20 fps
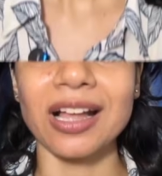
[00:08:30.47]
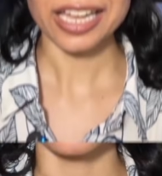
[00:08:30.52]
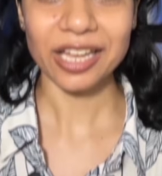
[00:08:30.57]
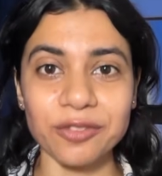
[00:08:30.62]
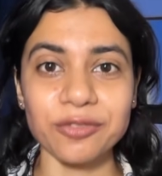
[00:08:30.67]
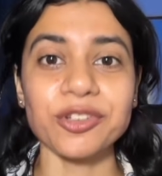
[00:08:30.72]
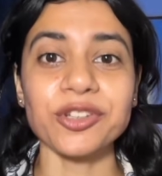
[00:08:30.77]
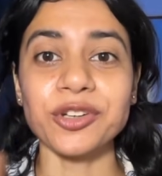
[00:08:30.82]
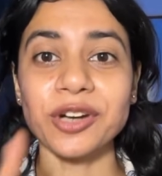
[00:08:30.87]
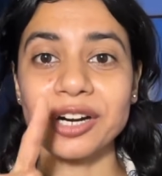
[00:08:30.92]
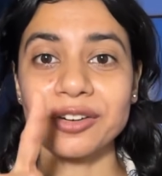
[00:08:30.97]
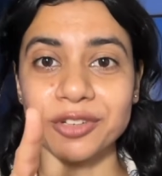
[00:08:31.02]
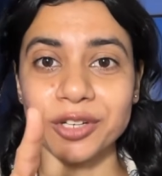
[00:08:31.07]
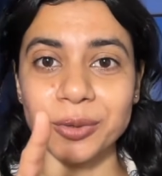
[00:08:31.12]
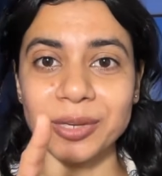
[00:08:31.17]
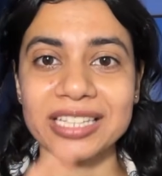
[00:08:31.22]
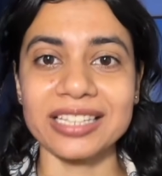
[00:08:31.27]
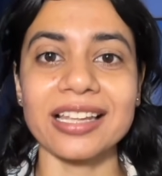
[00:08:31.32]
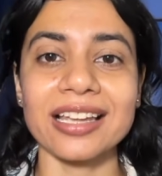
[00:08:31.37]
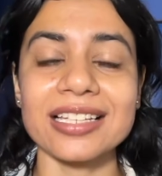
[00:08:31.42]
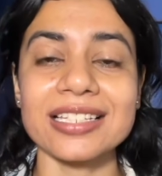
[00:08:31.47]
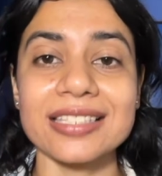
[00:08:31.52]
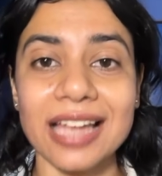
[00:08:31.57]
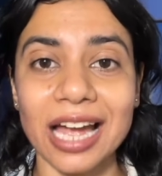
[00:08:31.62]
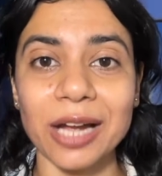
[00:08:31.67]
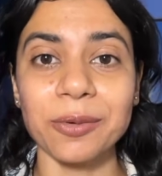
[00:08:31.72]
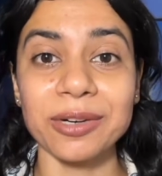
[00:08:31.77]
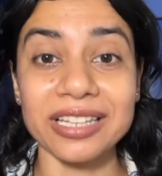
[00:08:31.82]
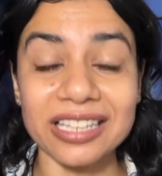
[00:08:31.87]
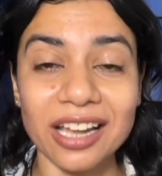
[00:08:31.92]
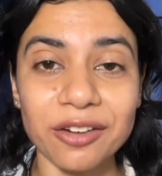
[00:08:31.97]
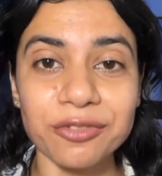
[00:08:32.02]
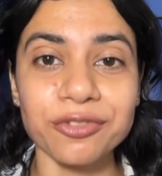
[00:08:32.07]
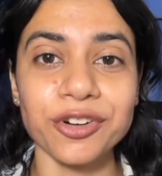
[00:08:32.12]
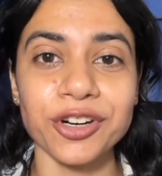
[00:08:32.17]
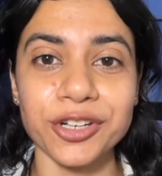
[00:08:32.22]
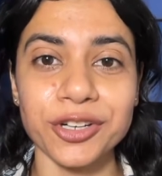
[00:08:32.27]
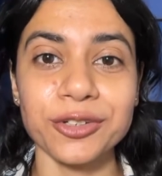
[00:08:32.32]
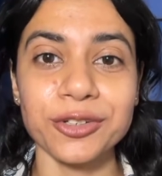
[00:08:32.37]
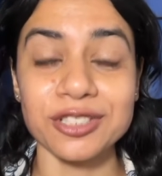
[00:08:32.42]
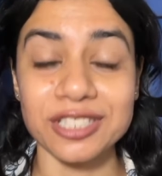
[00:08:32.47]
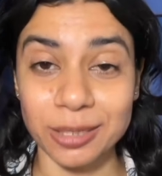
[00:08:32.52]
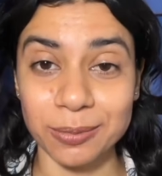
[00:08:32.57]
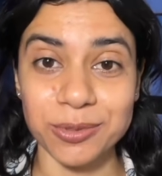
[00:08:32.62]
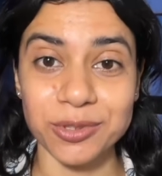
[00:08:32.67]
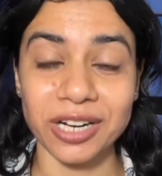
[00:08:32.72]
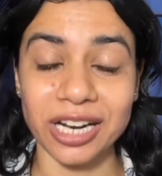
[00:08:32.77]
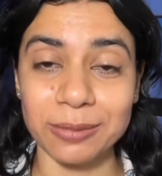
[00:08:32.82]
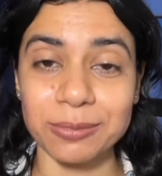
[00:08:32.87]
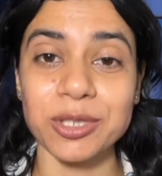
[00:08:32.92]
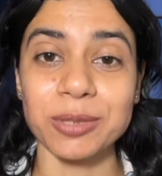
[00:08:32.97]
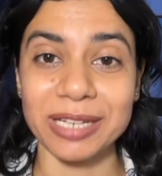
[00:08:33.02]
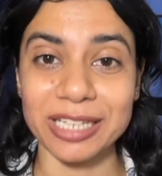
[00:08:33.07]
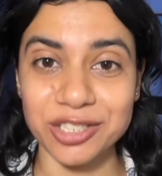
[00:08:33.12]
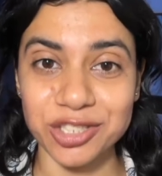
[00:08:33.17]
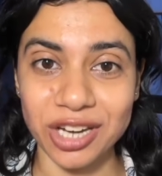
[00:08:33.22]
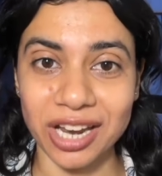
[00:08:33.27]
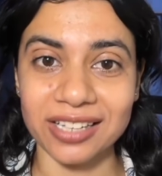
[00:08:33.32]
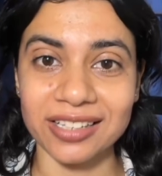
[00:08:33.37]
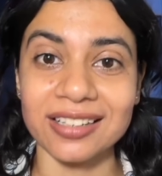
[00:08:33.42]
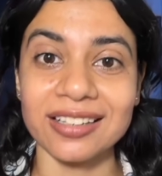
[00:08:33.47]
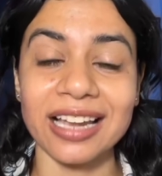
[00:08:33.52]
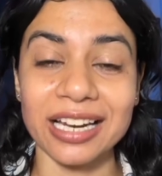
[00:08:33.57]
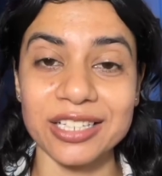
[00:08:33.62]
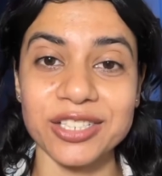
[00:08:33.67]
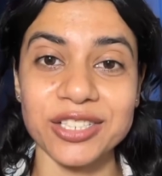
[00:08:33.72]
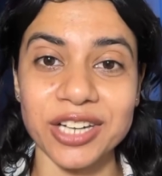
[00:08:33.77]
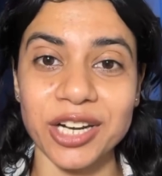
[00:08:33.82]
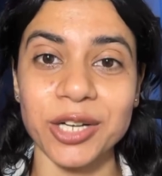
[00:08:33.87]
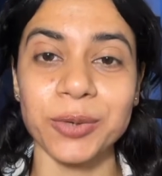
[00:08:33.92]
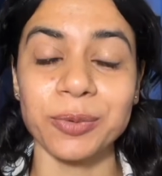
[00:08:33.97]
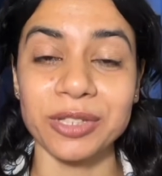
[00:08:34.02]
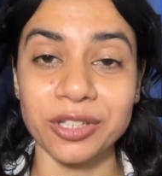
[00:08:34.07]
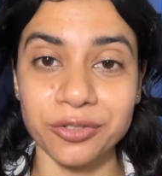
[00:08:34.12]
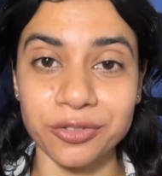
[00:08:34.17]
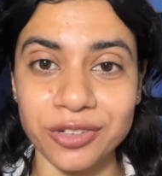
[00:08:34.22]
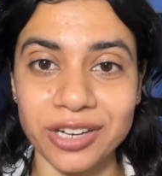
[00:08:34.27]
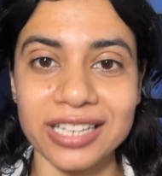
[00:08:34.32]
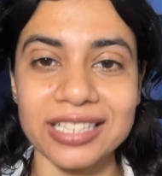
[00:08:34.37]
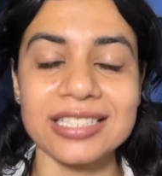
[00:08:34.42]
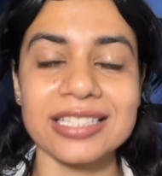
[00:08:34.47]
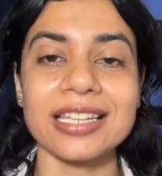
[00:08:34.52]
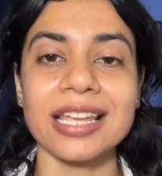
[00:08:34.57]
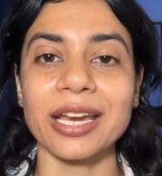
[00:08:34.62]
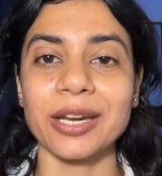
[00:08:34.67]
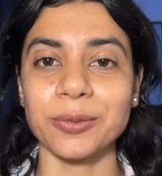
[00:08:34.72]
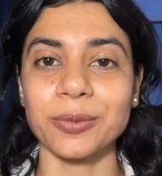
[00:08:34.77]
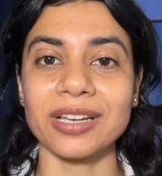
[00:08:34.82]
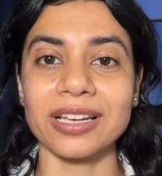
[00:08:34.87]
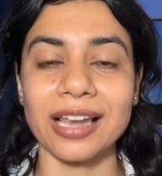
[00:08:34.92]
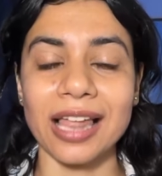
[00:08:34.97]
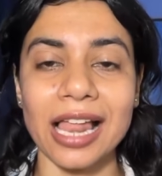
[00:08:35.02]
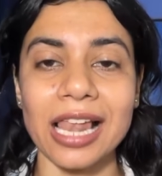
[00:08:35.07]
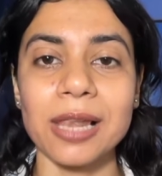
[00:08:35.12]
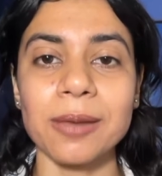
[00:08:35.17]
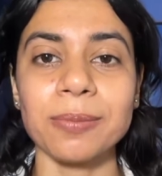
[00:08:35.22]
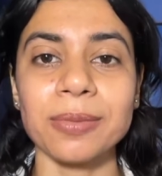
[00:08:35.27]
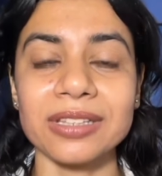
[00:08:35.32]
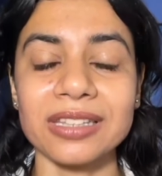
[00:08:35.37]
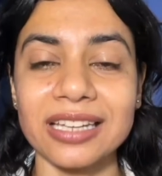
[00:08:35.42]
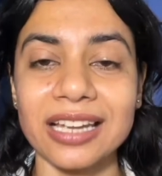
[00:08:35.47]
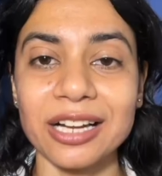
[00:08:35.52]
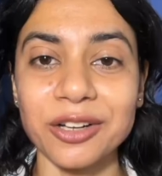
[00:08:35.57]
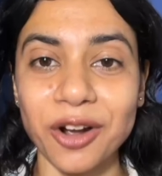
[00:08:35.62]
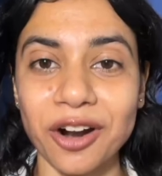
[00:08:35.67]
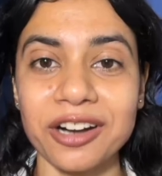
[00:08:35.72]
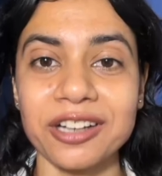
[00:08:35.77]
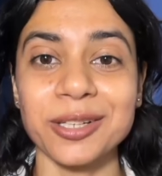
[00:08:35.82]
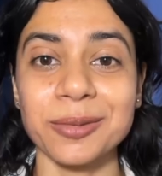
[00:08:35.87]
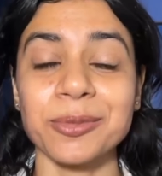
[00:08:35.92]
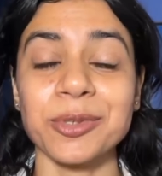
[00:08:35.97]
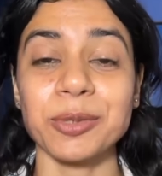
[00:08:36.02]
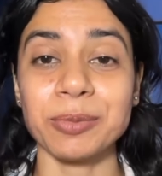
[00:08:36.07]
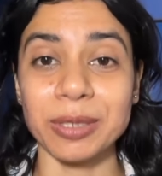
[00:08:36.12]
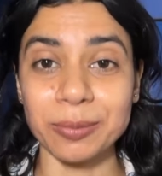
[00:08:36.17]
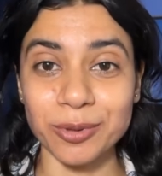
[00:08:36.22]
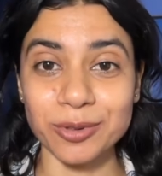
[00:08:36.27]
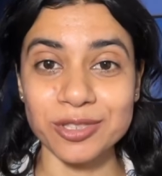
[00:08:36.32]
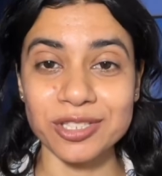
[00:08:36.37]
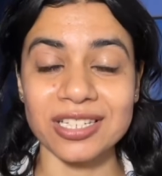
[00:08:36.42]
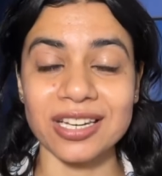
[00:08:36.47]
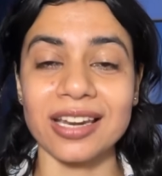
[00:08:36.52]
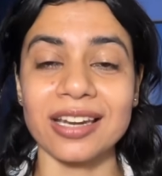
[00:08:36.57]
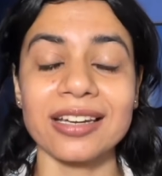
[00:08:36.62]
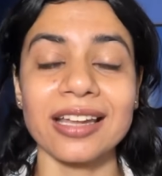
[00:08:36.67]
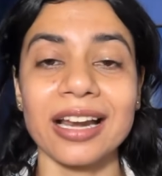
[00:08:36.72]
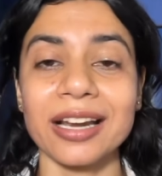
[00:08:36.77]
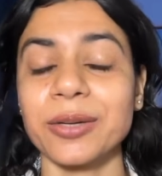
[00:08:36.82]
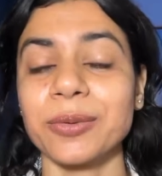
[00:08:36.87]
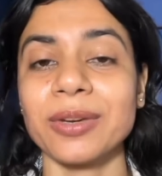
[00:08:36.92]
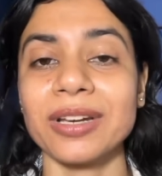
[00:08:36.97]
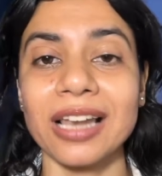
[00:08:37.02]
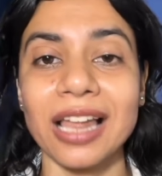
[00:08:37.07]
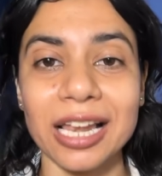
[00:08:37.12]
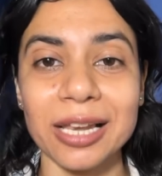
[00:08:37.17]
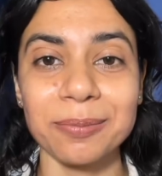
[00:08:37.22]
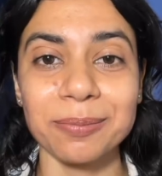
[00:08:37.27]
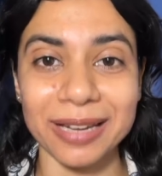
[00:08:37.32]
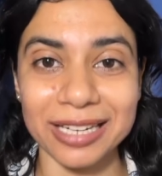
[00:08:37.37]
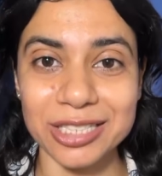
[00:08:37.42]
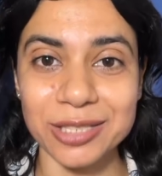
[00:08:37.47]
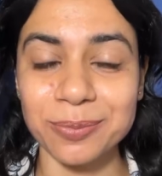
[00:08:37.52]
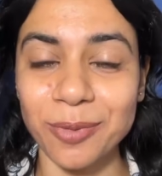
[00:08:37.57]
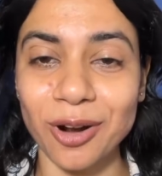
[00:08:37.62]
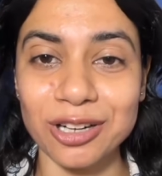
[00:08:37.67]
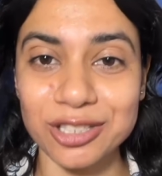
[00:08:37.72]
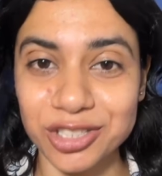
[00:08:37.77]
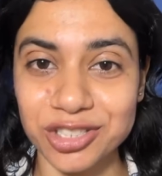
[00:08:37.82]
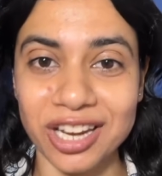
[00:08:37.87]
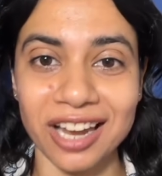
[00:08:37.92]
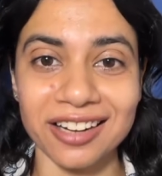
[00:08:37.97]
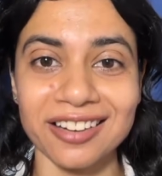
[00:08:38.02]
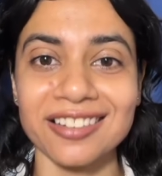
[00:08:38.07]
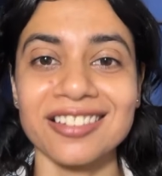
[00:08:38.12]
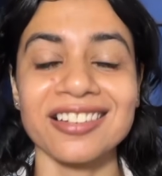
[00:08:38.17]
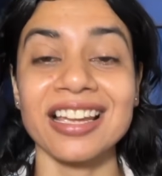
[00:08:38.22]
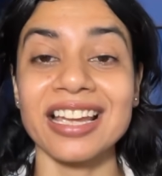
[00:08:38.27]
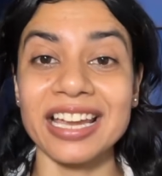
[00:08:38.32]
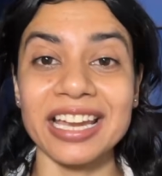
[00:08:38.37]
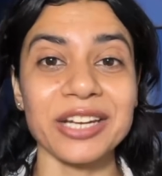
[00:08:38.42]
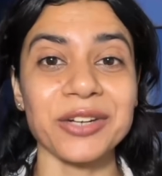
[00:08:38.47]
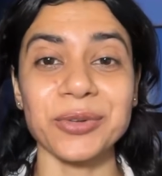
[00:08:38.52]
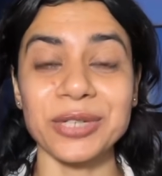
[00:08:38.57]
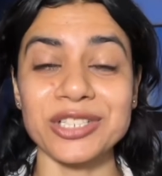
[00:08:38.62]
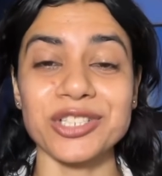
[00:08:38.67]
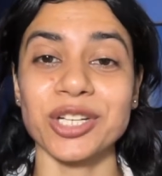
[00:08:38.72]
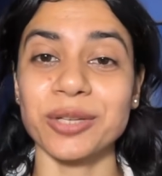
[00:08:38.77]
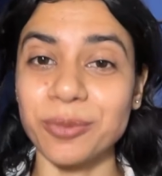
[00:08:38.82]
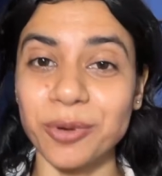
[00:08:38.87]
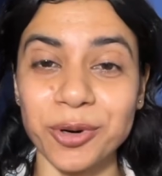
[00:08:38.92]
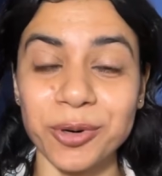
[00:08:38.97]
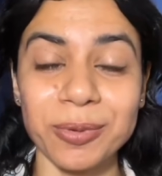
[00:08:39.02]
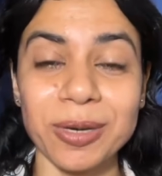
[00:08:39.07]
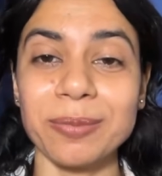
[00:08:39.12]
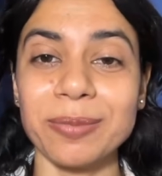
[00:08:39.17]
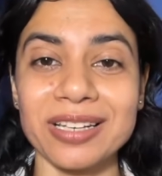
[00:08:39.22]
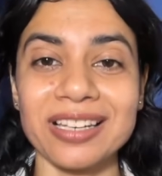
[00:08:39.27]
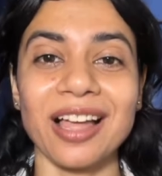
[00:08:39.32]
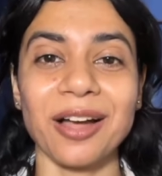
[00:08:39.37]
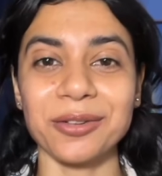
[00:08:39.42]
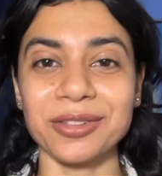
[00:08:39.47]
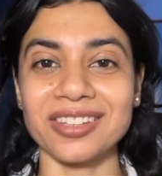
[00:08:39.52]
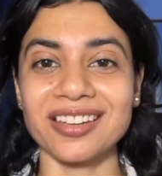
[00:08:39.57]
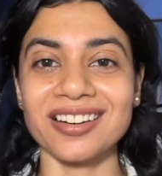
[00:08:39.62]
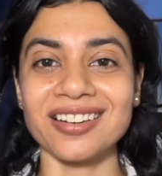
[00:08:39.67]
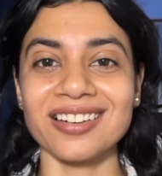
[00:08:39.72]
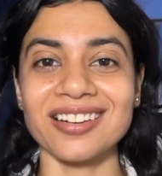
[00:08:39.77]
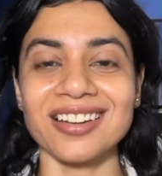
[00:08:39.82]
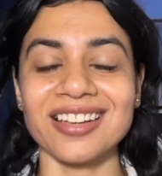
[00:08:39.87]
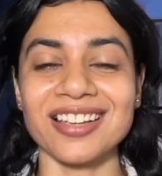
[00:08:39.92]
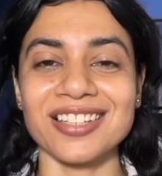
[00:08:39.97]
If you are viewing this, I would love for you to subscribe to my channel and share it with your friends. It will help the algorithm to be boosted, and it will help my small channel in reaching more people out there.